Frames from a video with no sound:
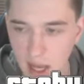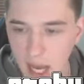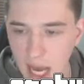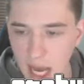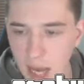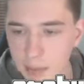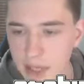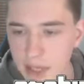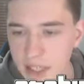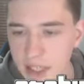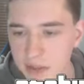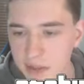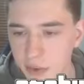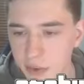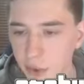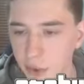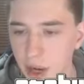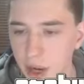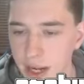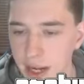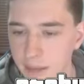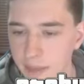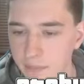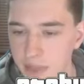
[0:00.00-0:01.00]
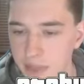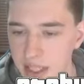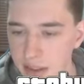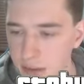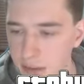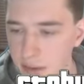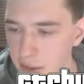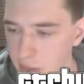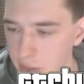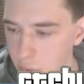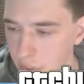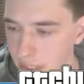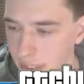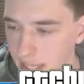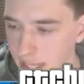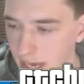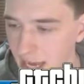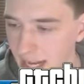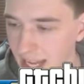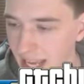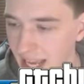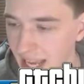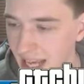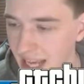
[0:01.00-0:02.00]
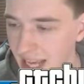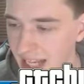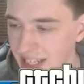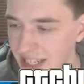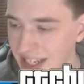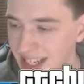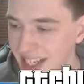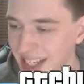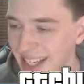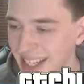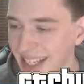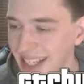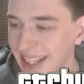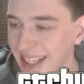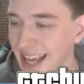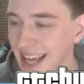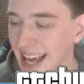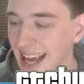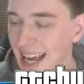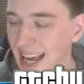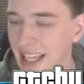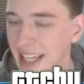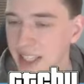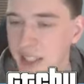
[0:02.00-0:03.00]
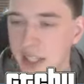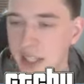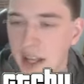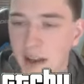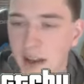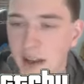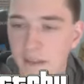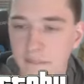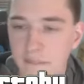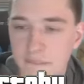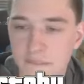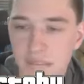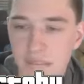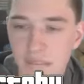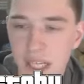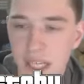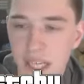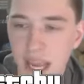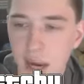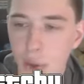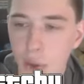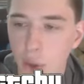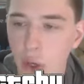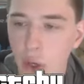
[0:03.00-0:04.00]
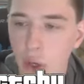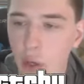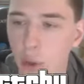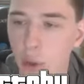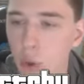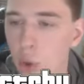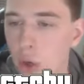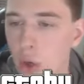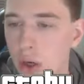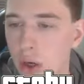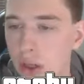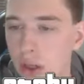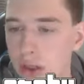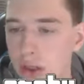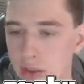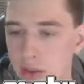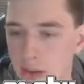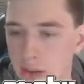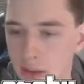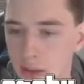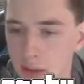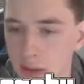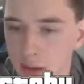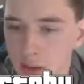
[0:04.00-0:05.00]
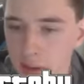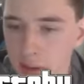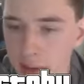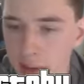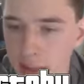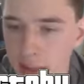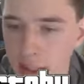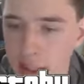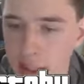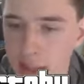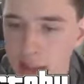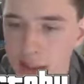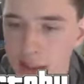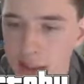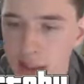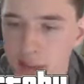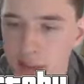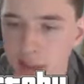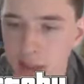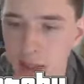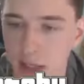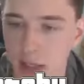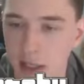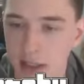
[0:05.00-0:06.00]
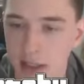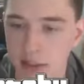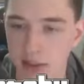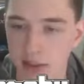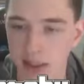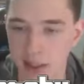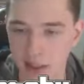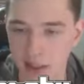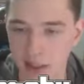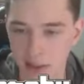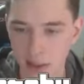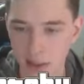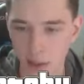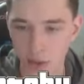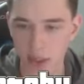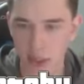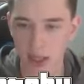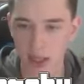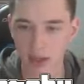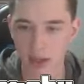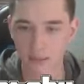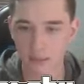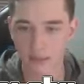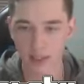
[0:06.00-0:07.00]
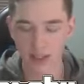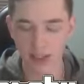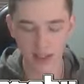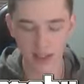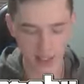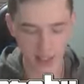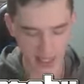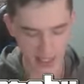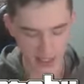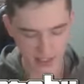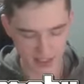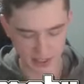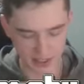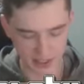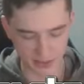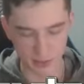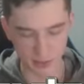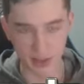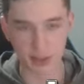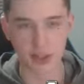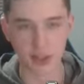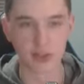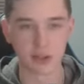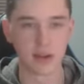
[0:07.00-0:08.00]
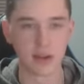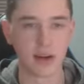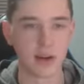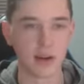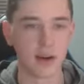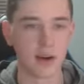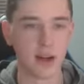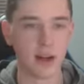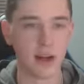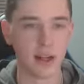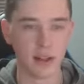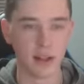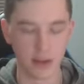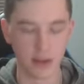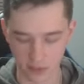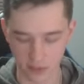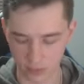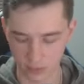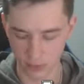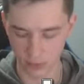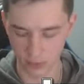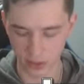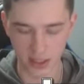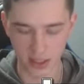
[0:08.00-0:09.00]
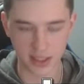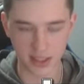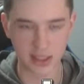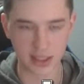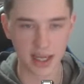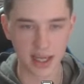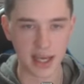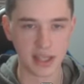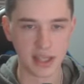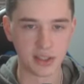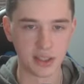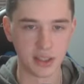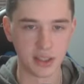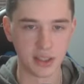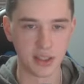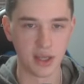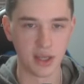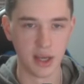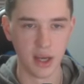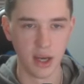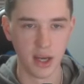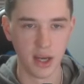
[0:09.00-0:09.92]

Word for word: Up next for the random vehicles, we got a D-Class Vigero. Nice. All right, so let's load it up. Classic muscle car right here. We're going to attach it.